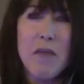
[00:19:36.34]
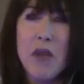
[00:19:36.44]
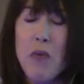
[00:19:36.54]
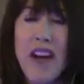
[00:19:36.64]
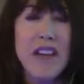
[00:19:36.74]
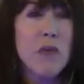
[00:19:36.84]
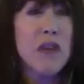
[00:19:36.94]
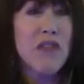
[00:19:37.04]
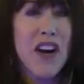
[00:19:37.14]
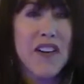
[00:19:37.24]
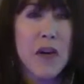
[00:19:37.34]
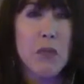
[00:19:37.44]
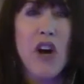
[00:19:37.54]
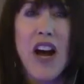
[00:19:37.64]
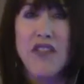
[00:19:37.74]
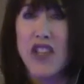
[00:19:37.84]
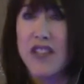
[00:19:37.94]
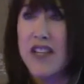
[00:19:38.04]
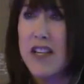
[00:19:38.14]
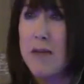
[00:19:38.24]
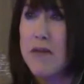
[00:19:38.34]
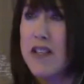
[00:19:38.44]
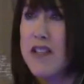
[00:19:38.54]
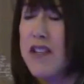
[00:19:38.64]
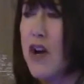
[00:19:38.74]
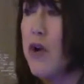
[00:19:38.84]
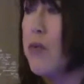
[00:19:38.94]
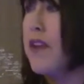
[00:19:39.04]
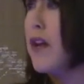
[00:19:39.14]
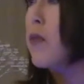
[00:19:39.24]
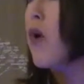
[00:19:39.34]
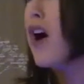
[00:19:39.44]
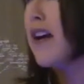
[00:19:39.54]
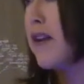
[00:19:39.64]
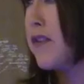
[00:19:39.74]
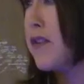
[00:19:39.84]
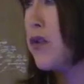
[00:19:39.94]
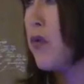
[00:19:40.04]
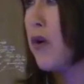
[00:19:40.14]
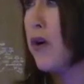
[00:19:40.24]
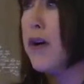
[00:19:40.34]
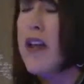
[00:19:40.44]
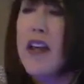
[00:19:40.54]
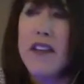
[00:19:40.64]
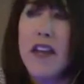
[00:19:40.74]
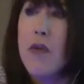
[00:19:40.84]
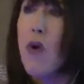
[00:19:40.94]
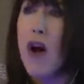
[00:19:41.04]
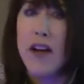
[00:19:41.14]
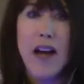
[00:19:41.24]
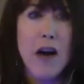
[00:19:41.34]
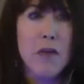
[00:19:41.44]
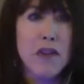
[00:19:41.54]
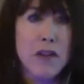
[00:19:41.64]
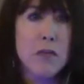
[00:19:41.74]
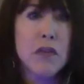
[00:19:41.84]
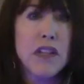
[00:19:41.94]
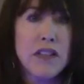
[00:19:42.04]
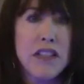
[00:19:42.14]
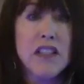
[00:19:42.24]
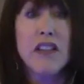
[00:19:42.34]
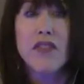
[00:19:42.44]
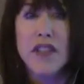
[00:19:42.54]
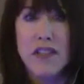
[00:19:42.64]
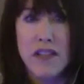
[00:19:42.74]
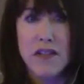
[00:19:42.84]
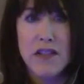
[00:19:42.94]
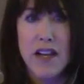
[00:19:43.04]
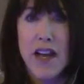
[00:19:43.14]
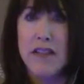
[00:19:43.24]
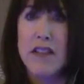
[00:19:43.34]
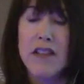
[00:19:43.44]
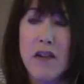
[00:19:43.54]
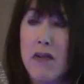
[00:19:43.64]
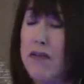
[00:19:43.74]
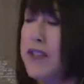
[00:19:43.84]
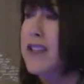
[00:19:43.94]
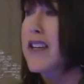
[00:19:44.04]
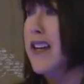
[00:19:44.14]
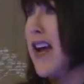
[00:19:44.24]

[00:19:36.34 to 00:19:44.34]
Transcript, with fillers: the way that we run our project teams. And so when they walk out the door, they walk out with a completely different skill set, and so they're really an